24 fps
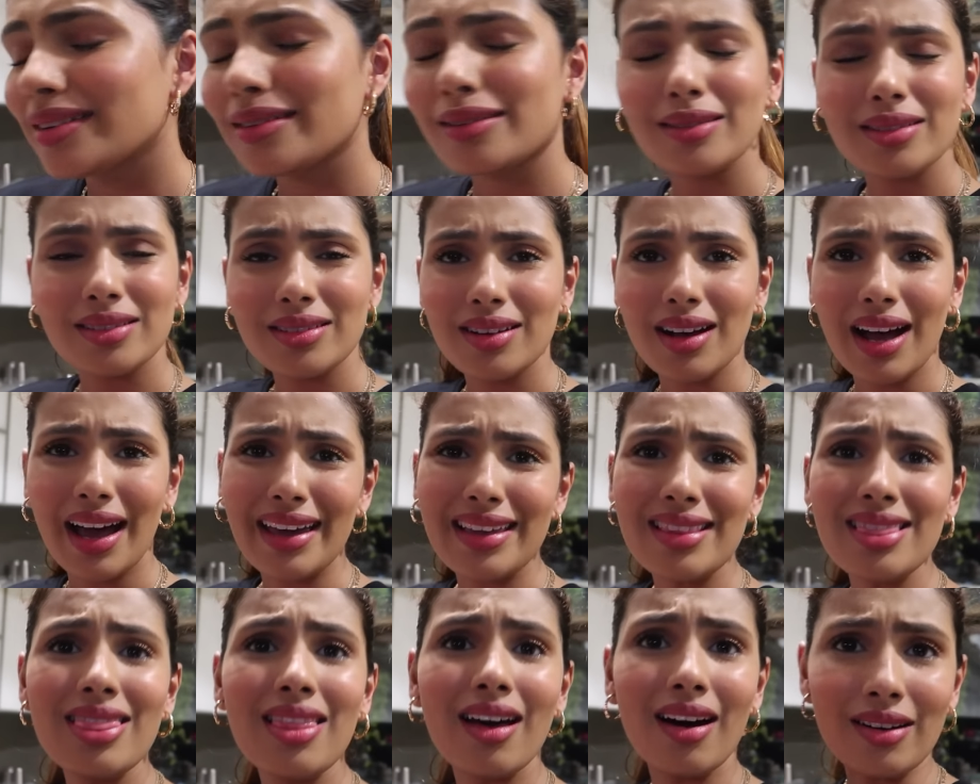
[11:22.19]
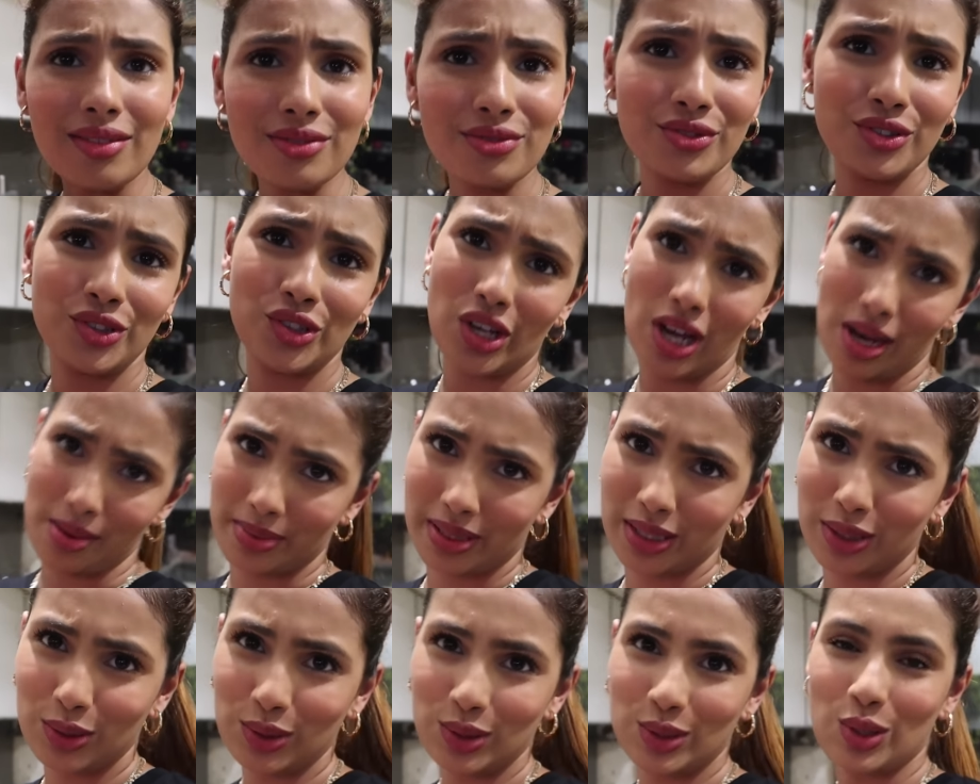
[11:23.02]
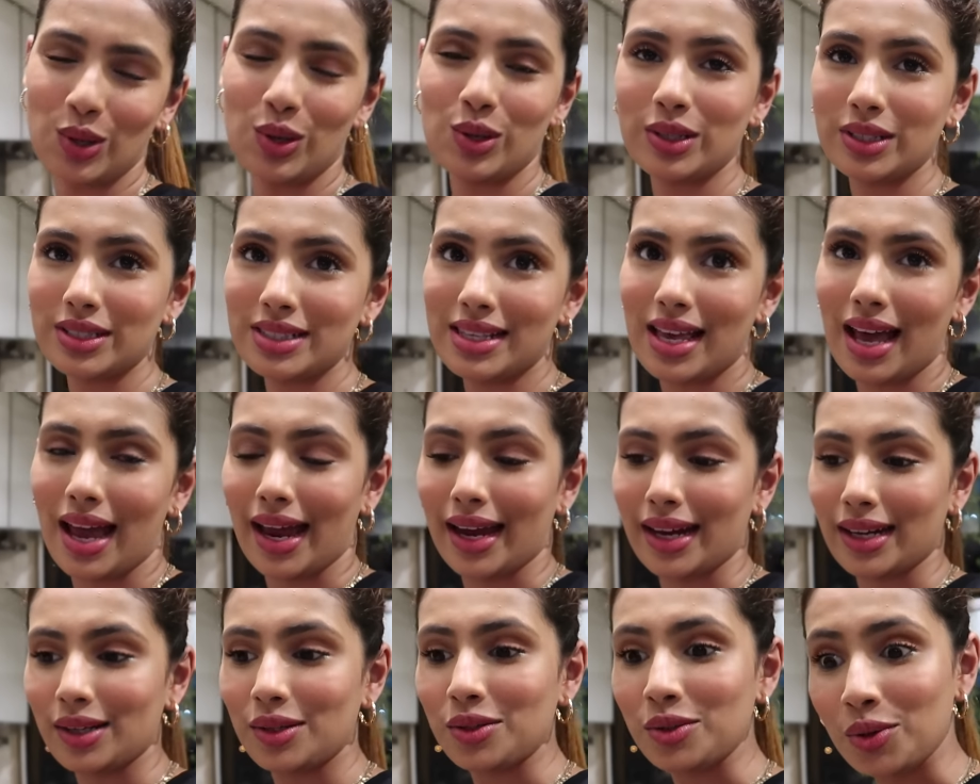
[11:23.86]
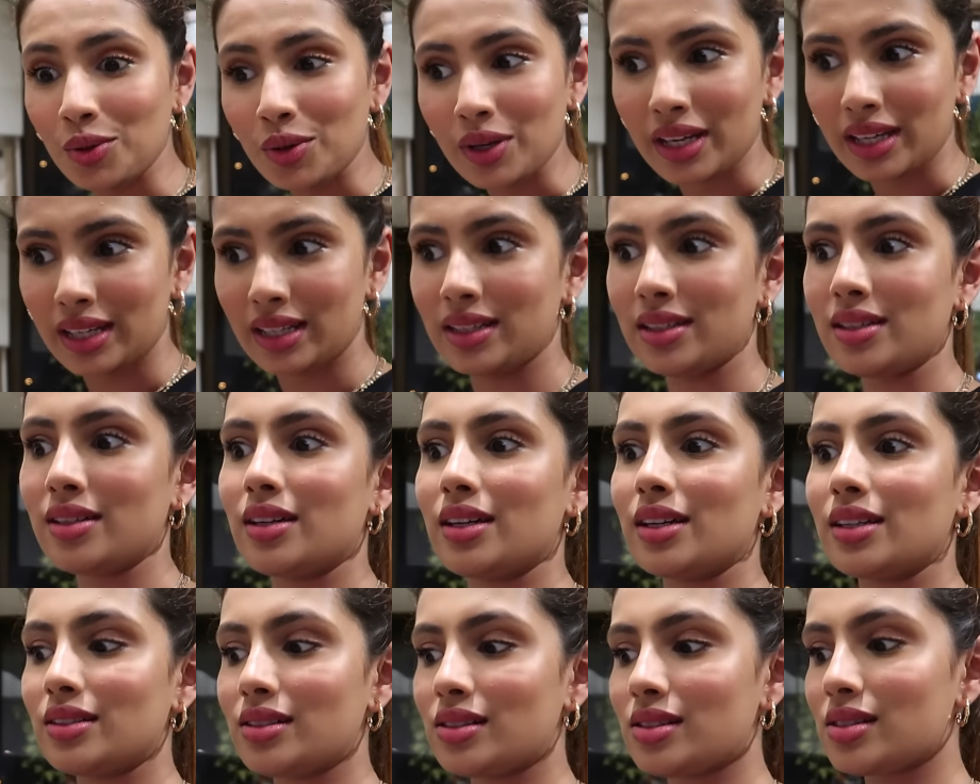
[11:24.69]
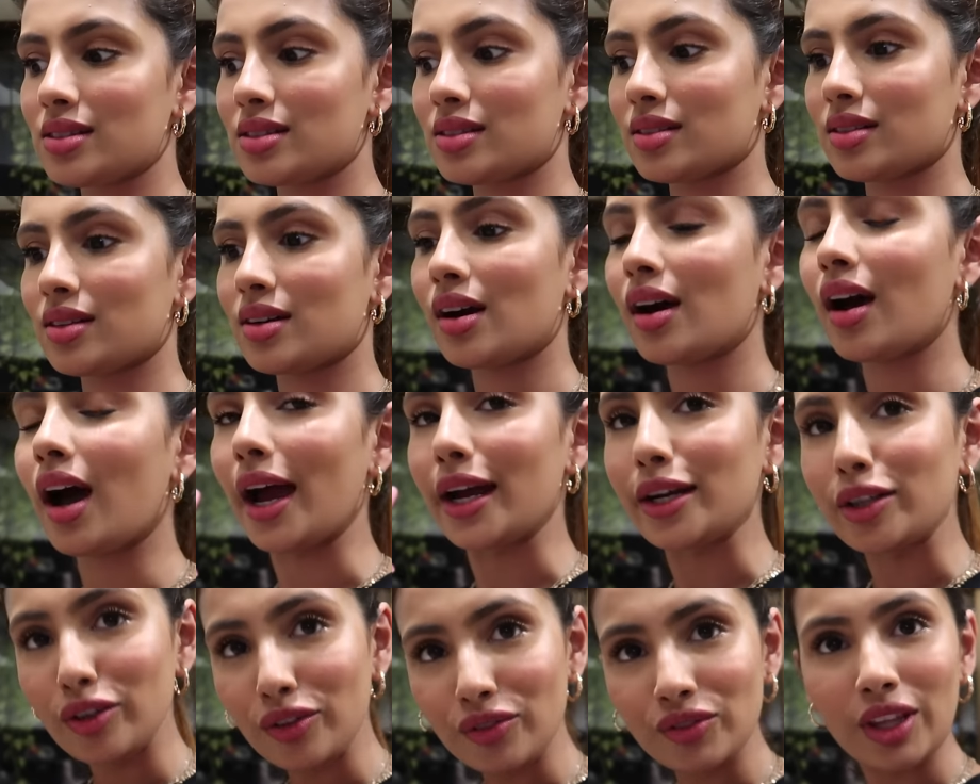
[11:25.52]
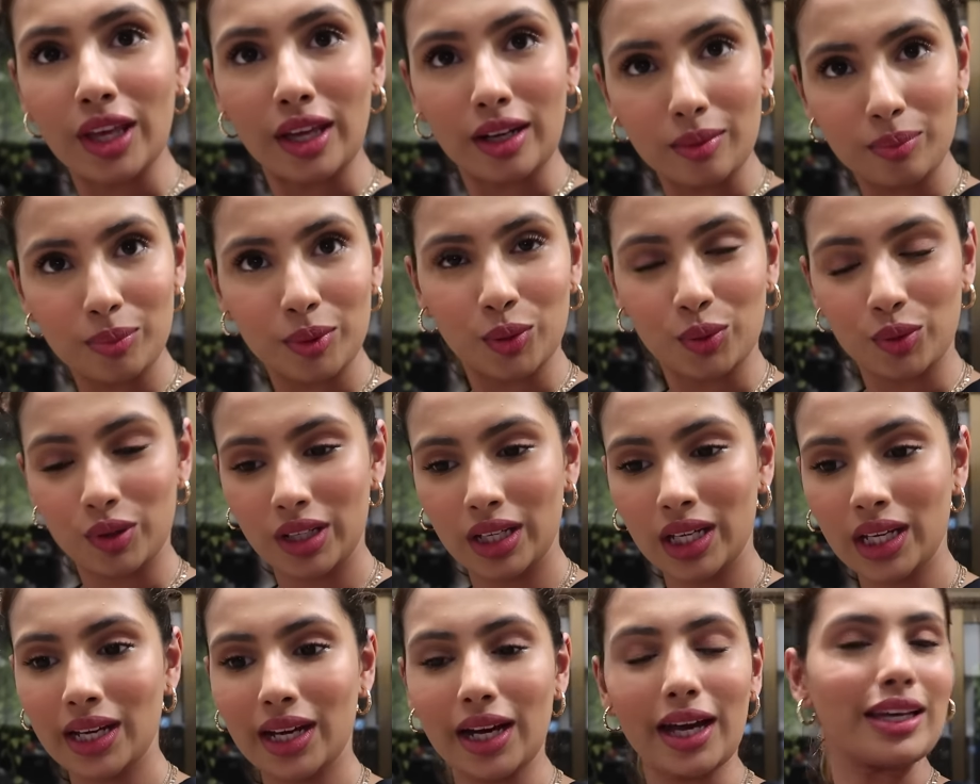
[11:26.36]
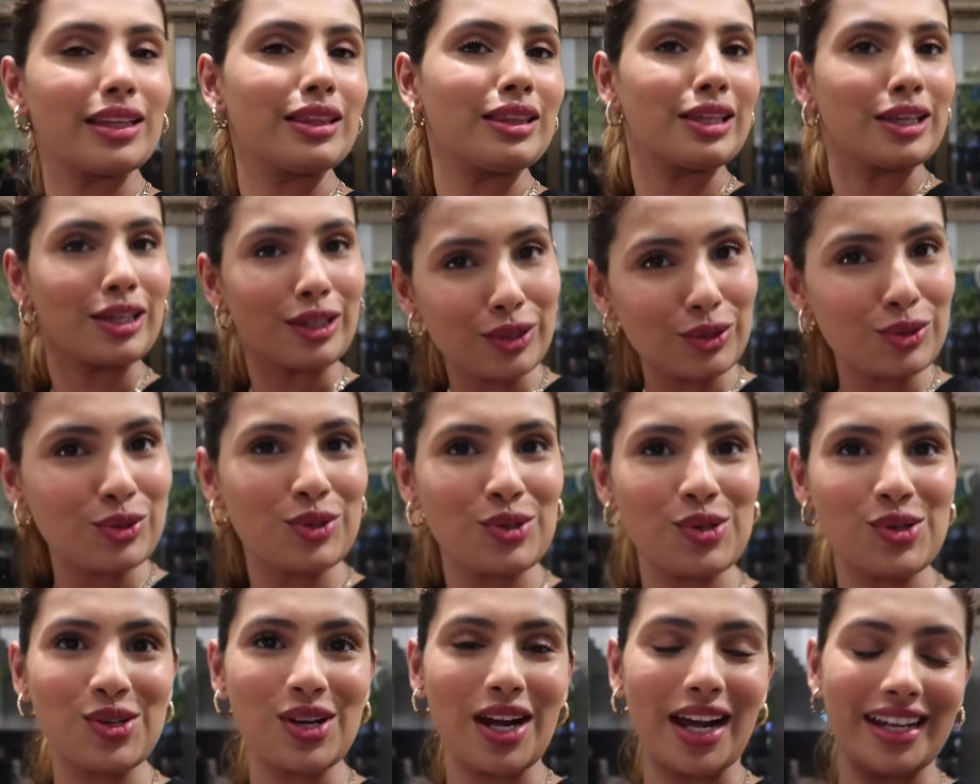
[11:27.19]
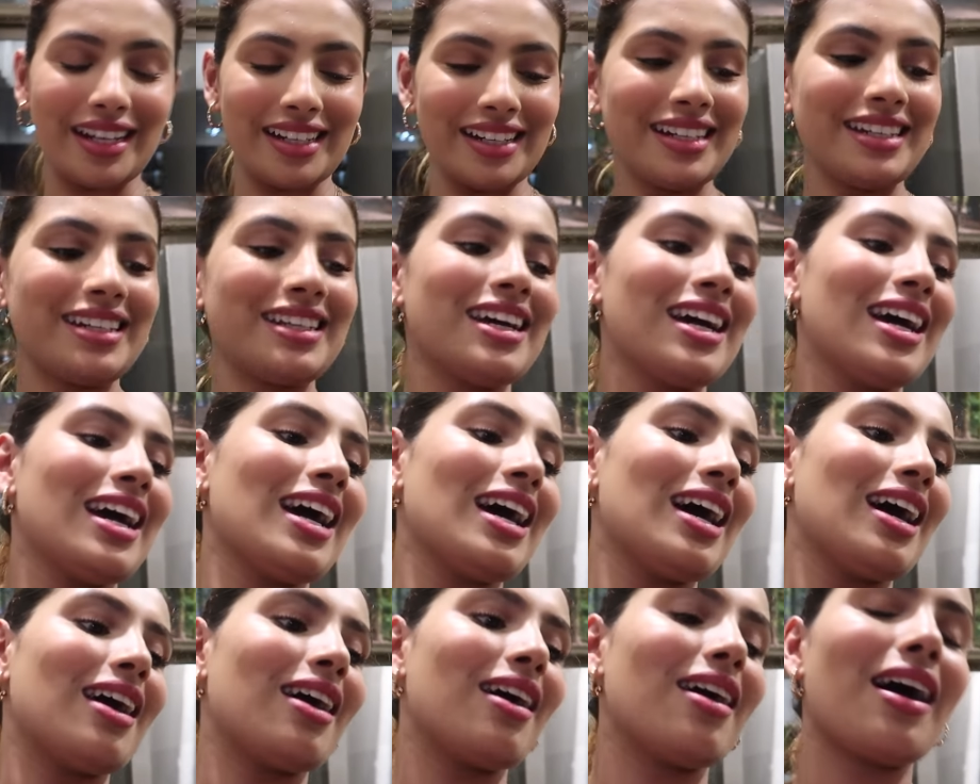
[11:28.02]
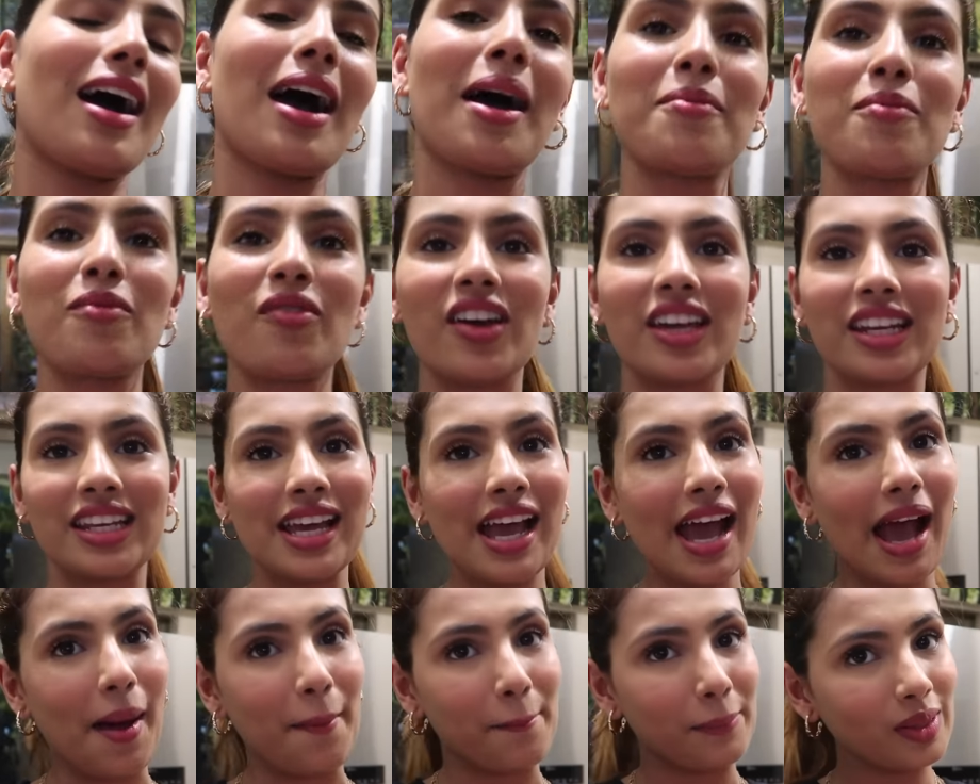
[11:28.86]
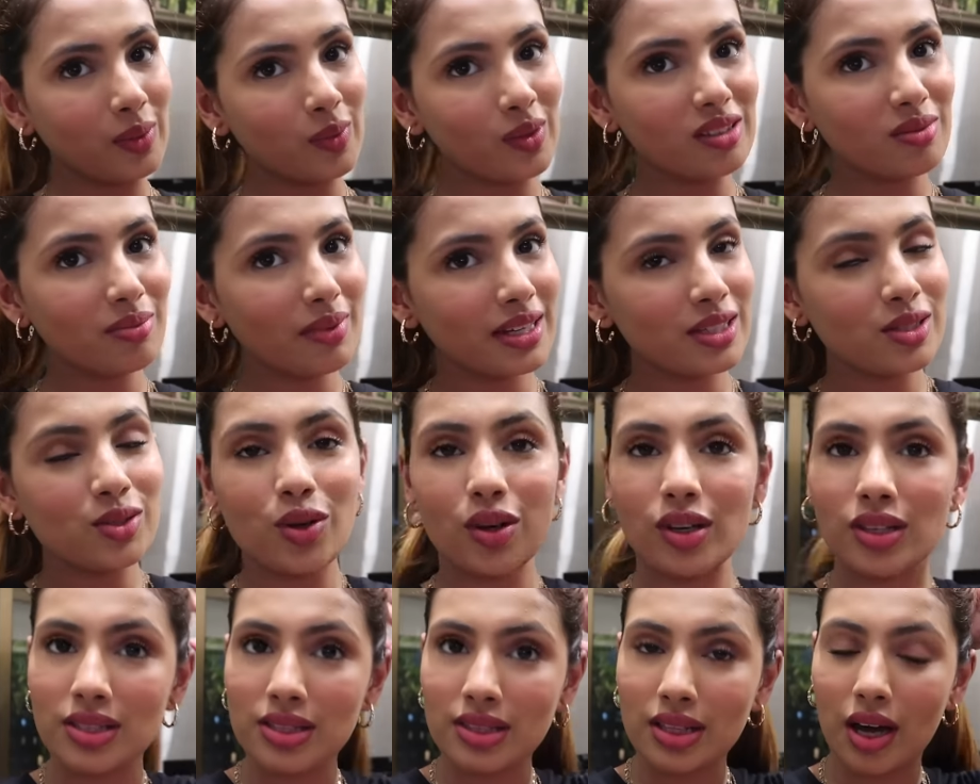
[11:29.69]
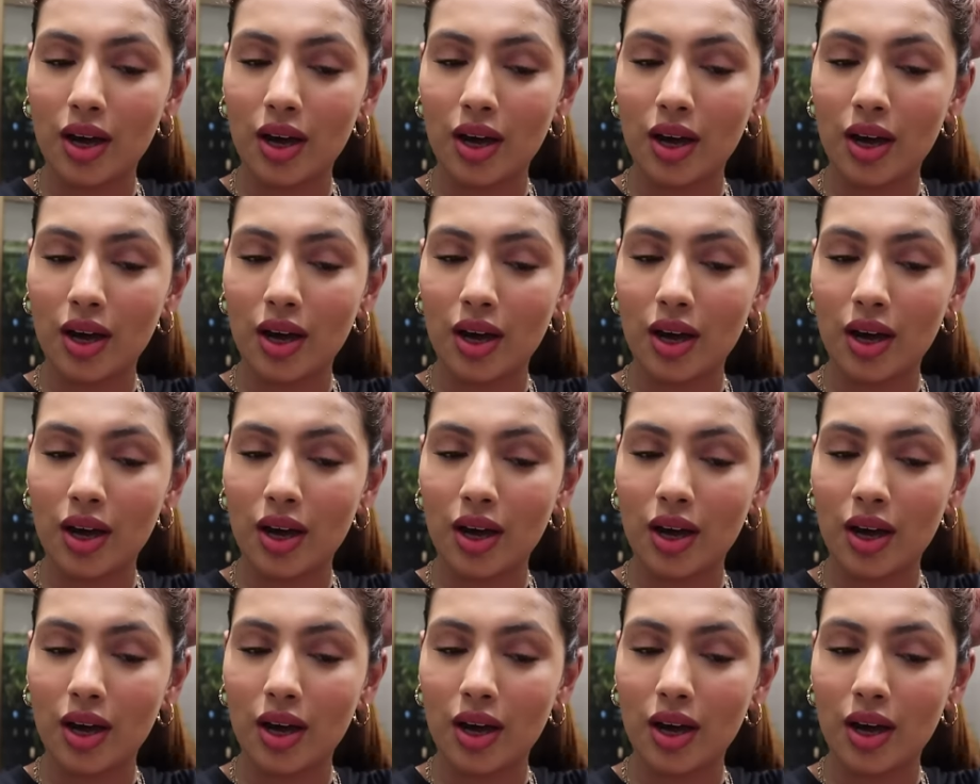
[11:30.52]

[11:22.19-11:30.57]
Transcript: Oh, I love jamming to songs and cooking. It's kind of therapeutic. I think you should try it. I'm very happy with my sauce